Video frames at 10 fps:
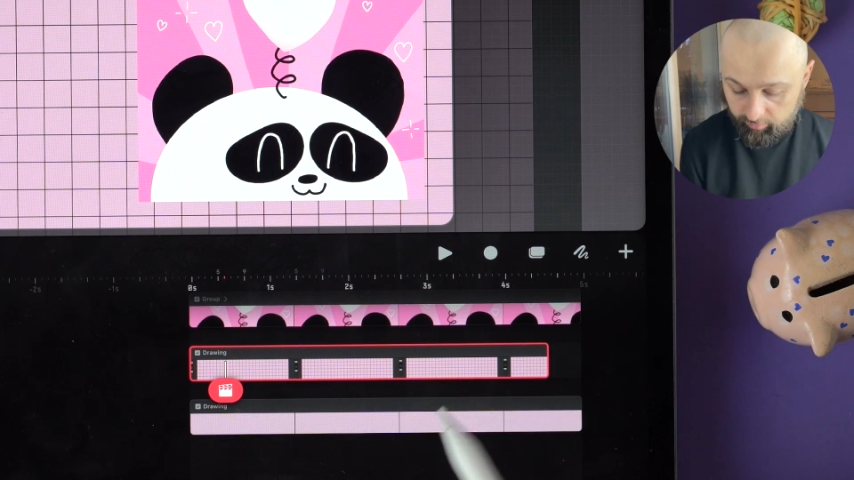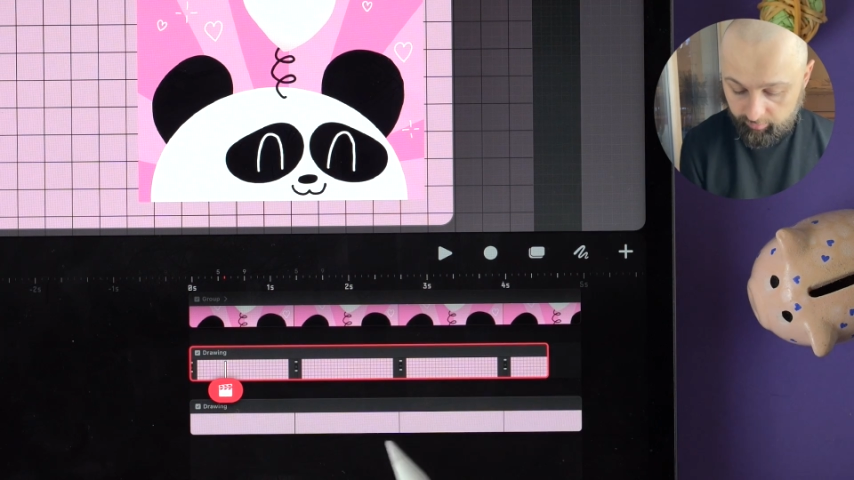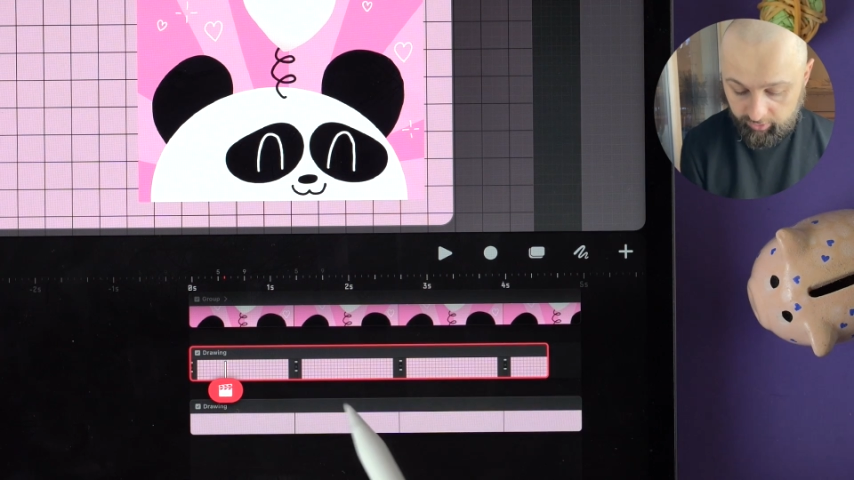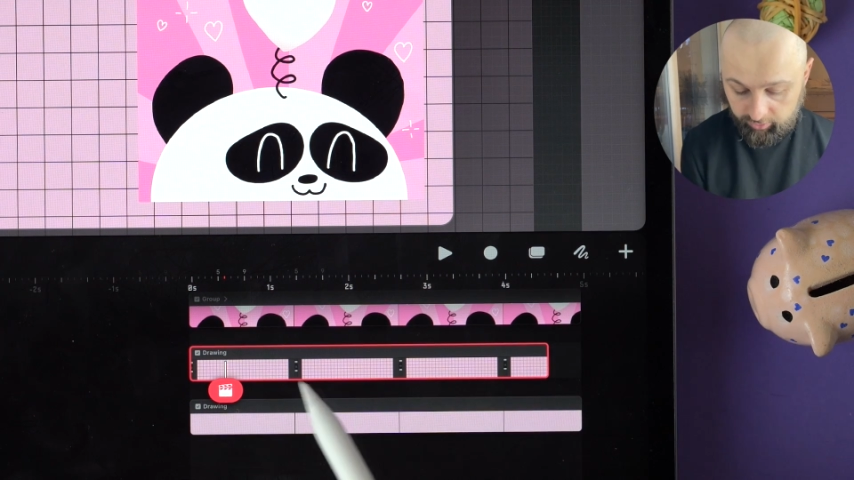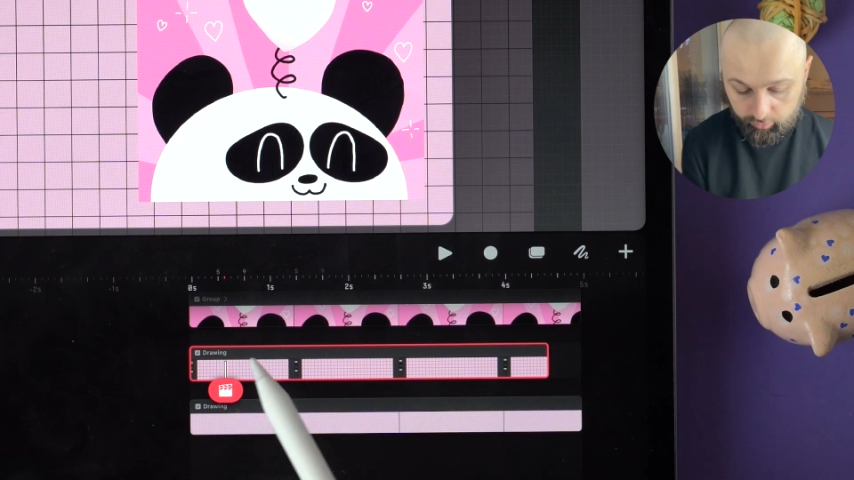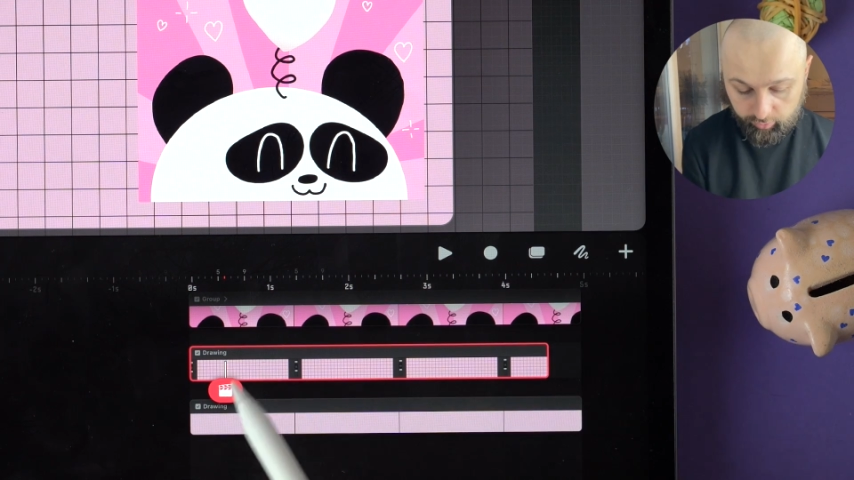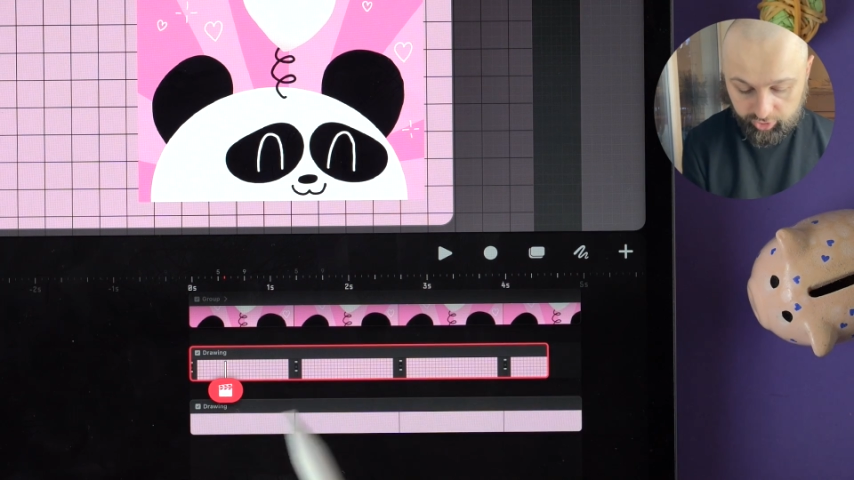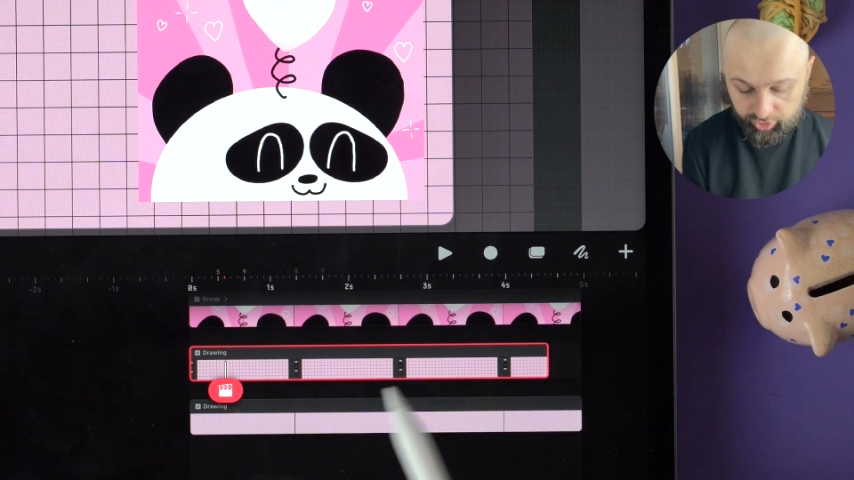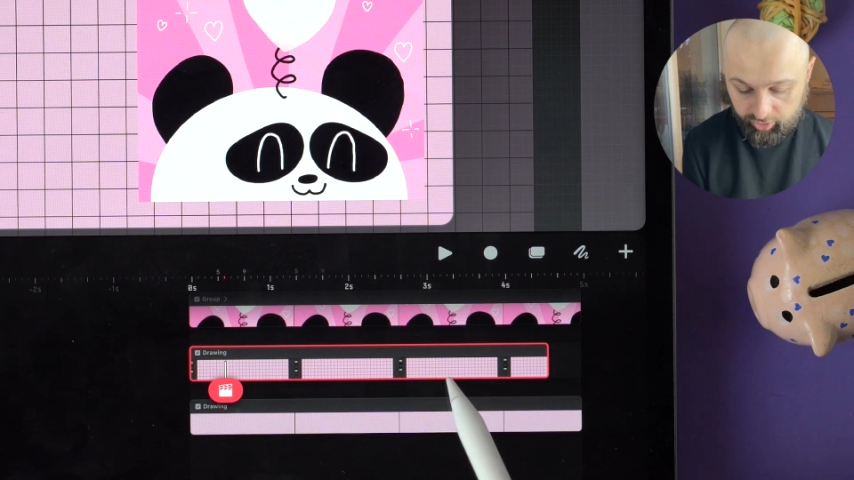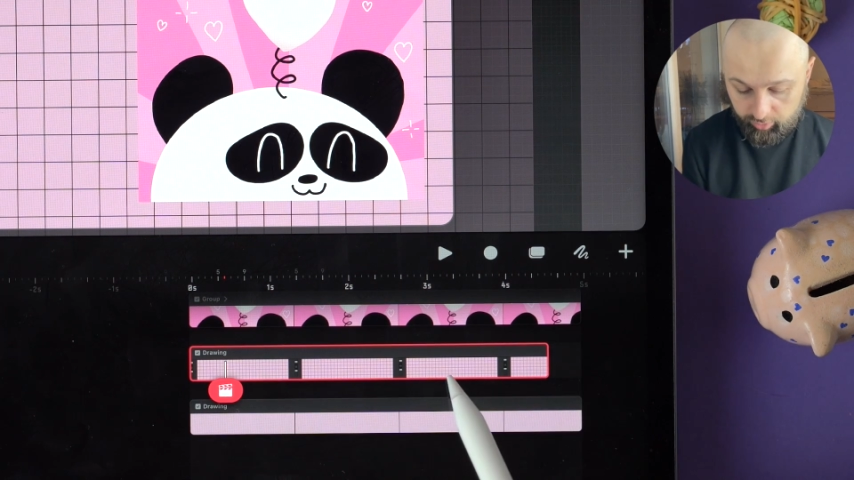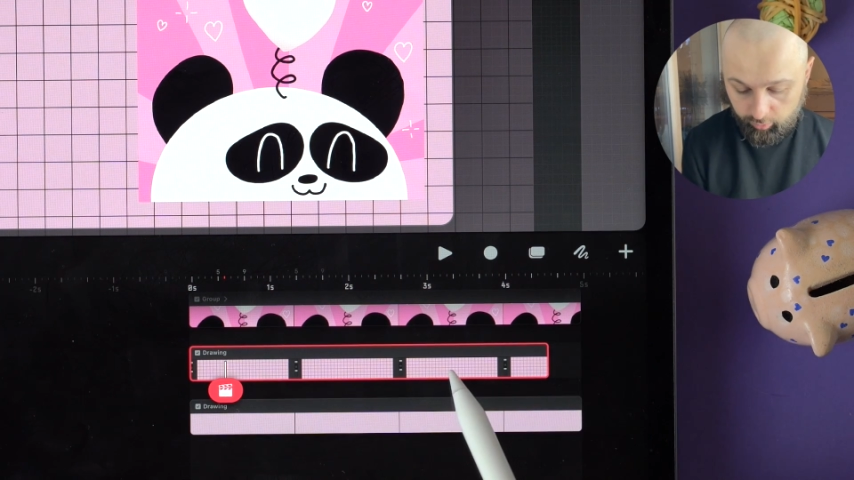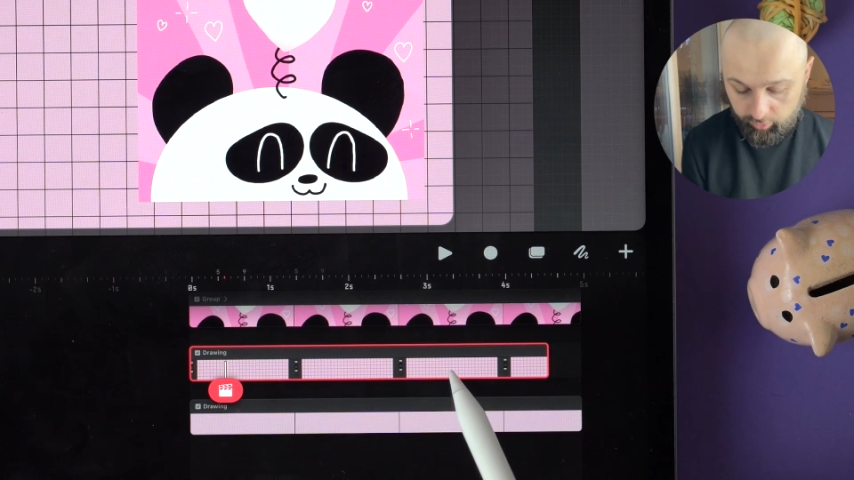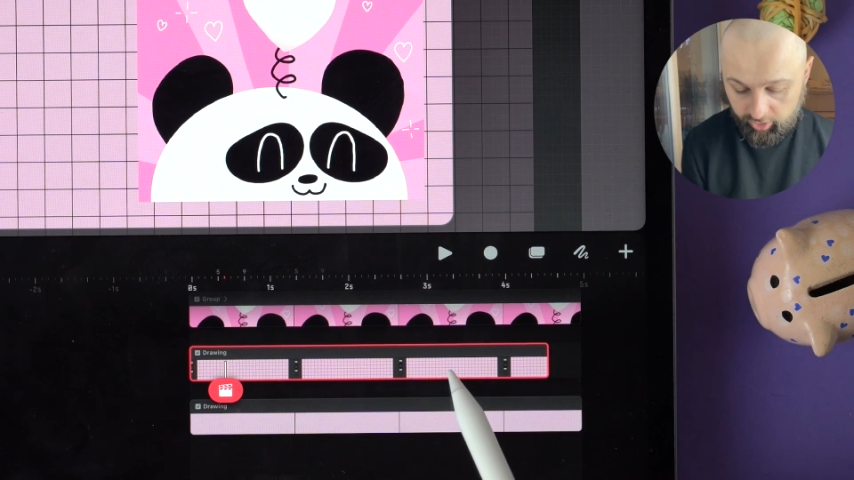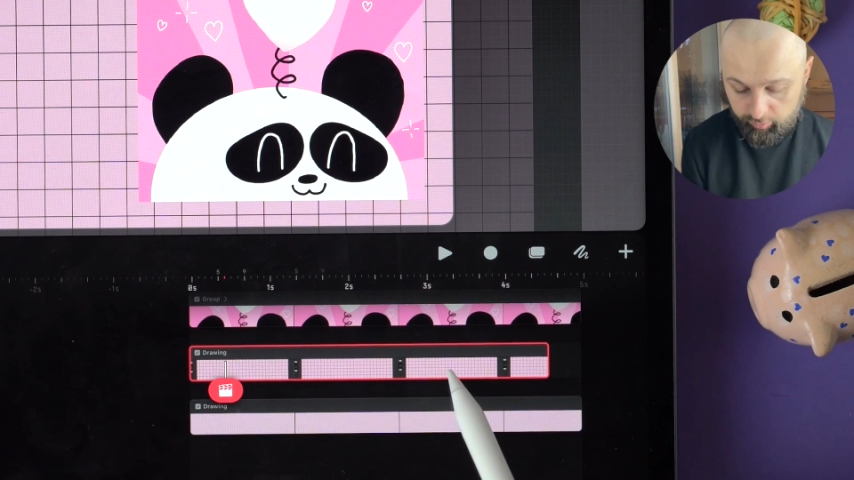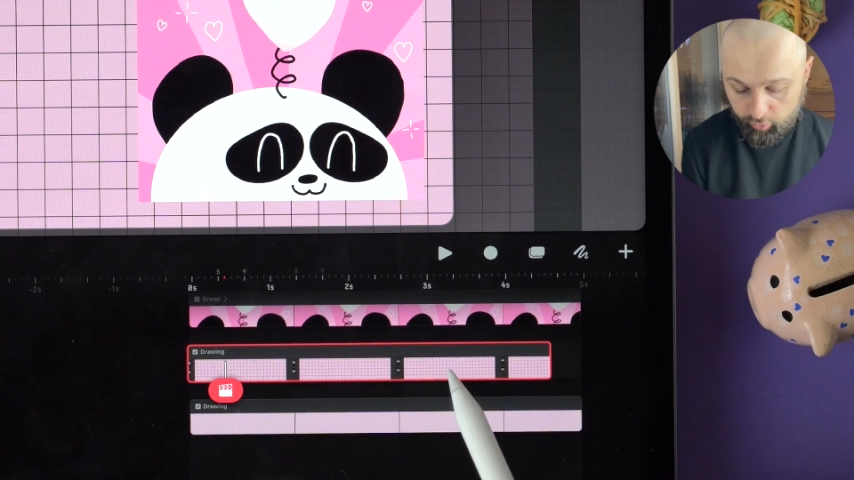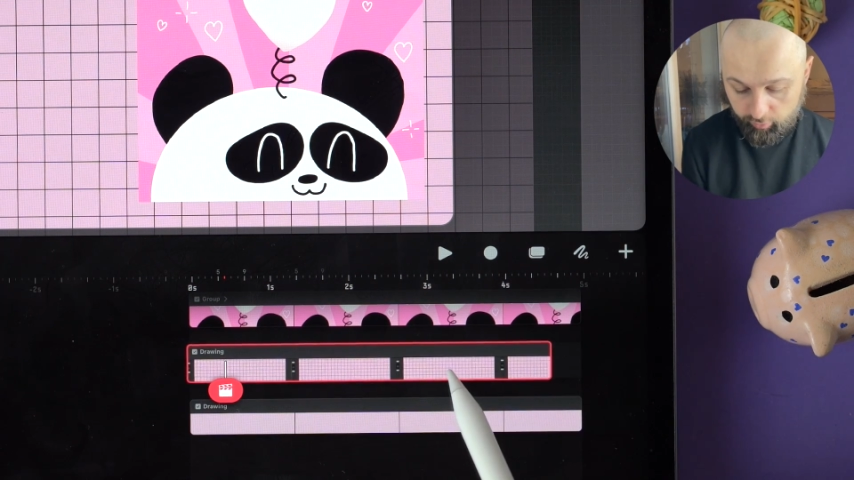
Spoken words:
But we just can move